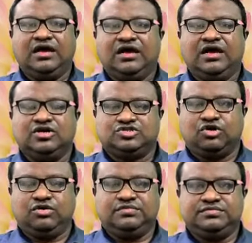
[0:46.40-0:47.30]

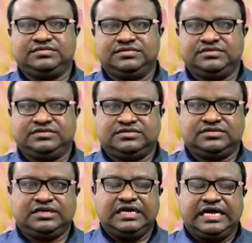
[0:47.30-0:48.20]
So,
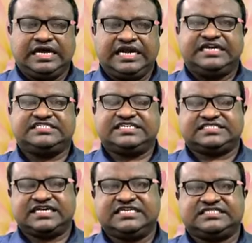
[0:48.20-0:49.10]
let's
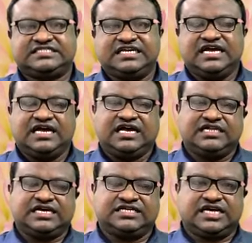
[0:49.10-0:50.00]
discuss
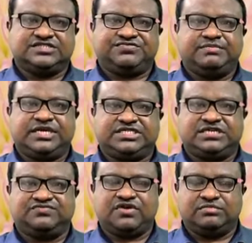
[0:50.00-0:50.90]
the
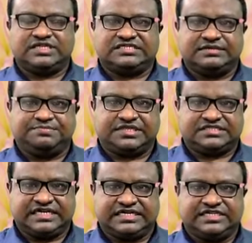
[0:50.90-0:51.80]
transformation from the simple
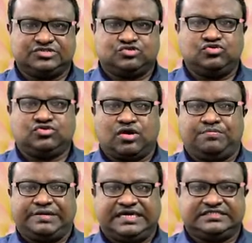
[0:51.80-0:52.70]
sentence to
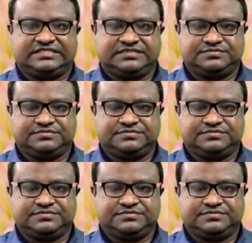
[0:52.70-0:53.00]
complex.